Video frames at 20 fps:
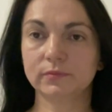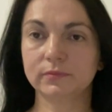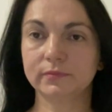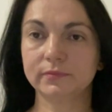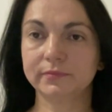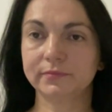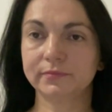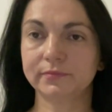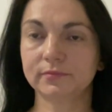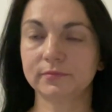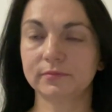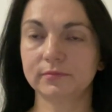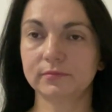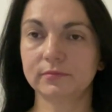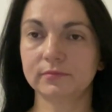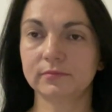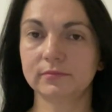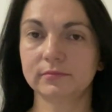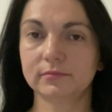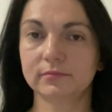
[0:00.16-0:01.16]

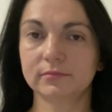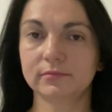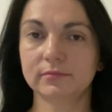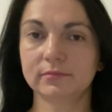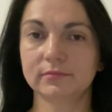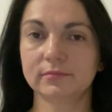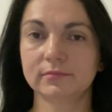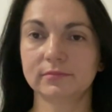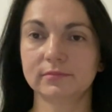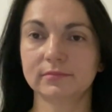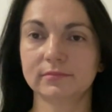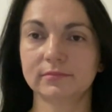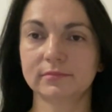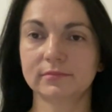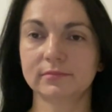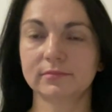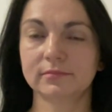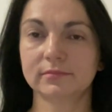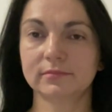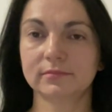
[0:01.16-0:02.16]

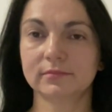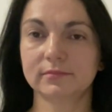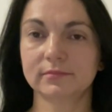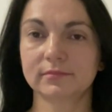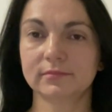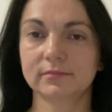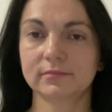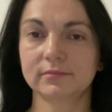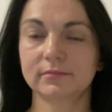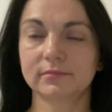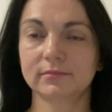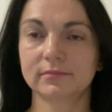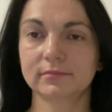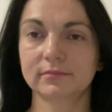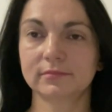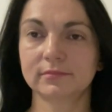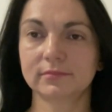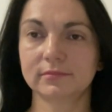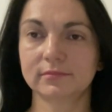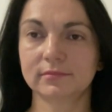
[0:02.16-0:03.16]

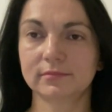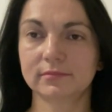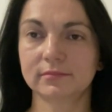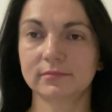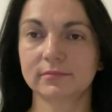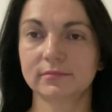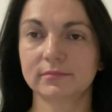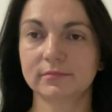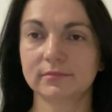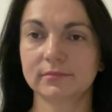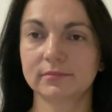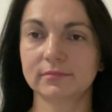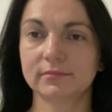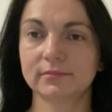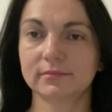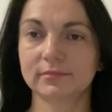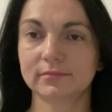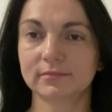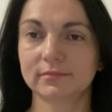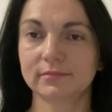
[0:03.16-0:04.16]

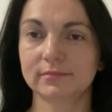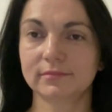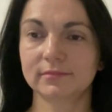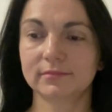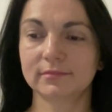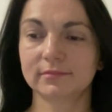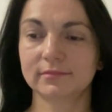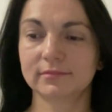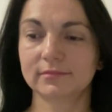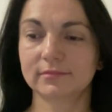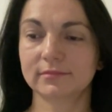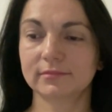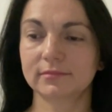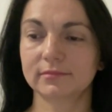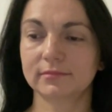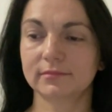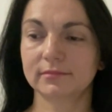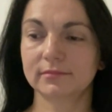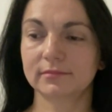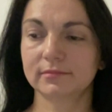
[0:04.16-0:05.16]

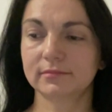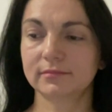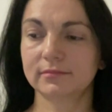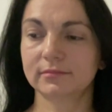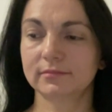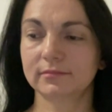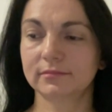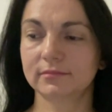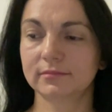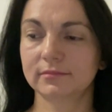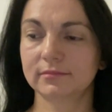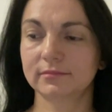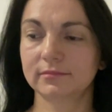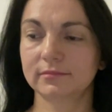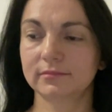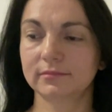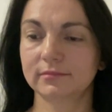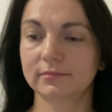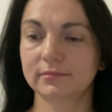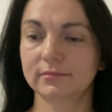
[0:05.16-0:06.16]

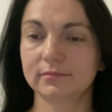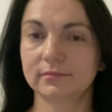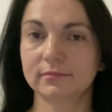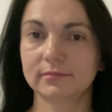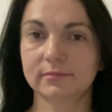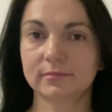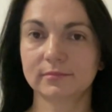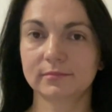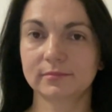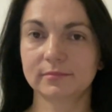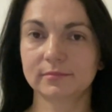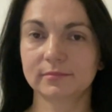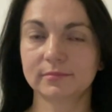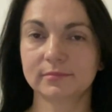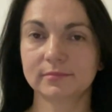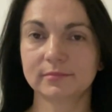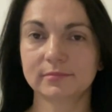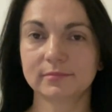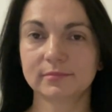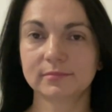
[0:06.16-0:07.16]

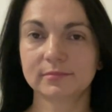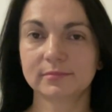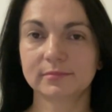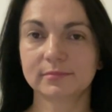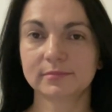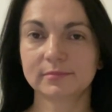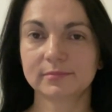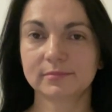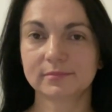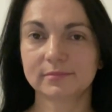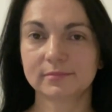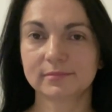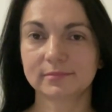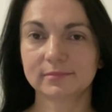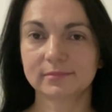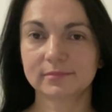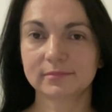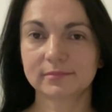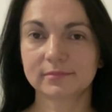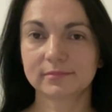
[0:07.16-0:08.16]
(not speaking)